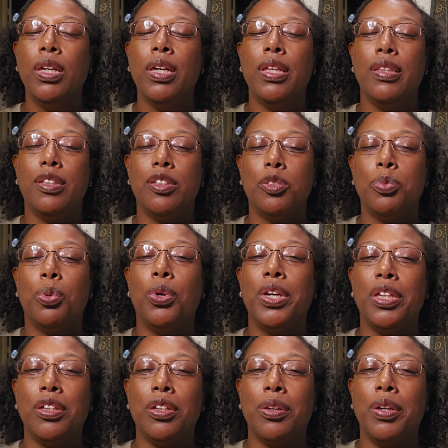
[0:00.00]
At this
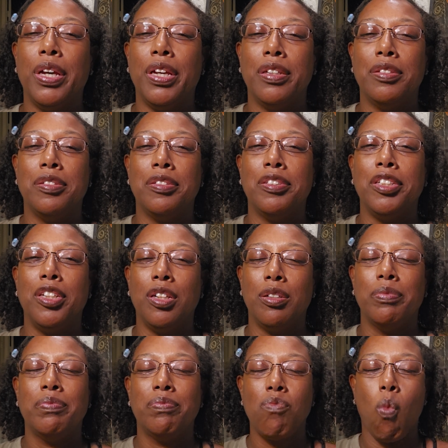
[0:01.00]
point, go ahead
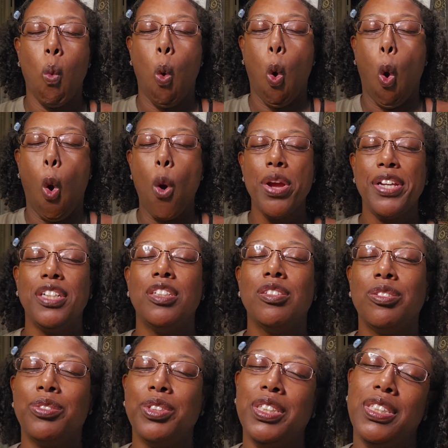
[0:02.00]
and,
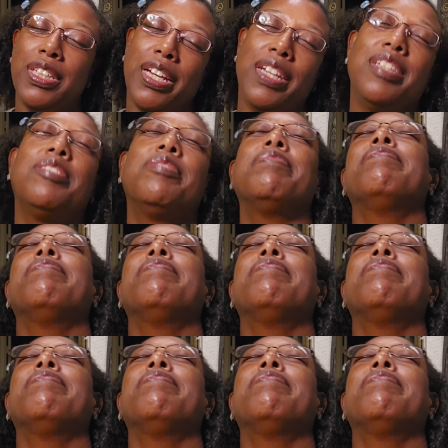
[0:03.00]
reset.